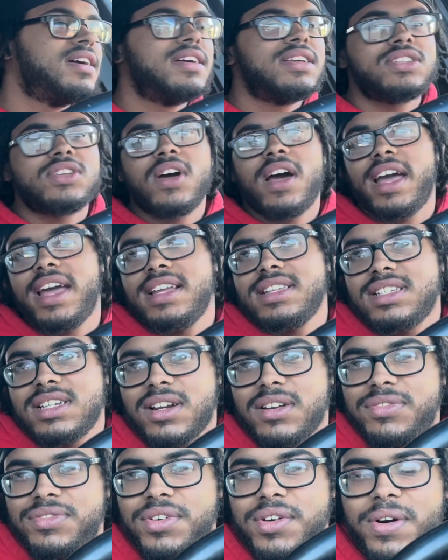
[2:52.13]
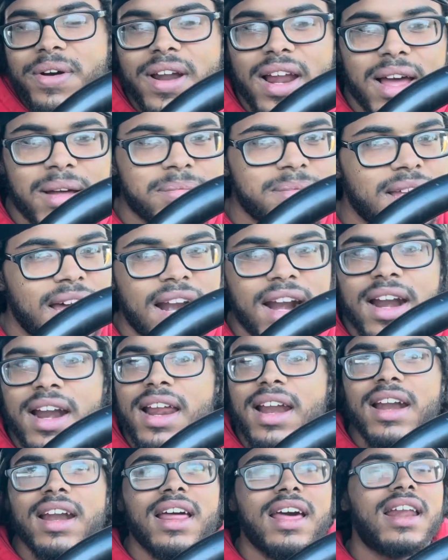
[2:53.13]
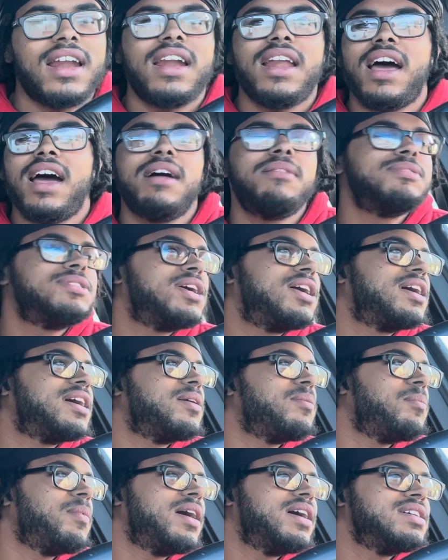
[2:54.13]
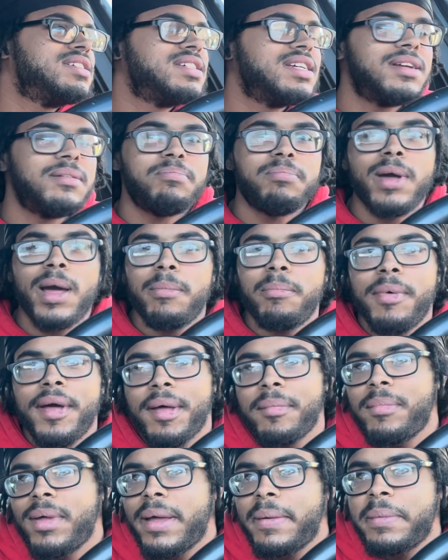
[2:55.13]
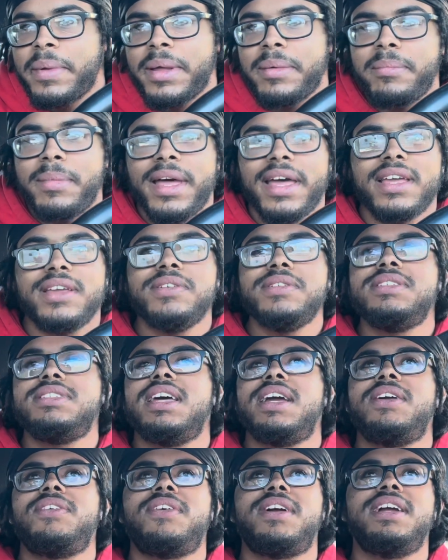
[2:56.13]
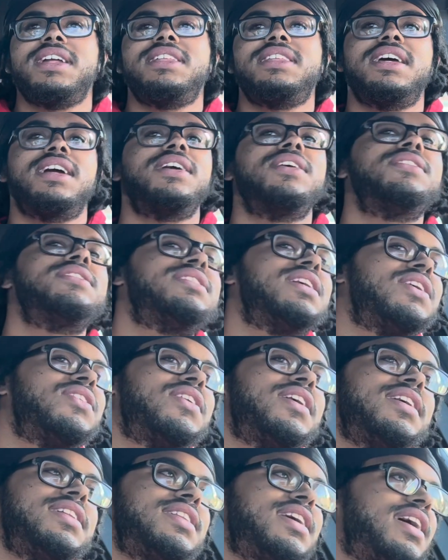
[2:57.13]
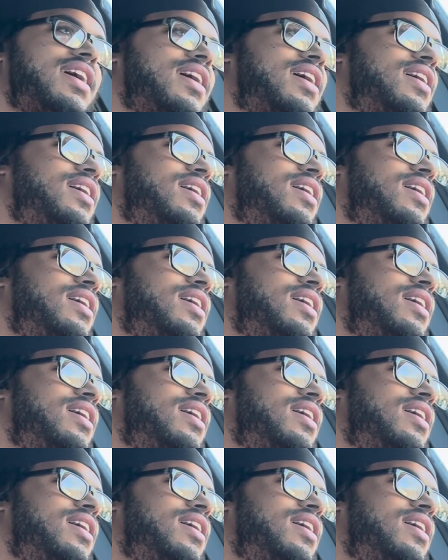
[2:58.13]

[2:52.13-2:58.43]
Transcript: So I answer their phone. I'm da da da da da da. I'm talking my shit. Bet, bet, bet, bet, bet. You stay right there. You stay right there.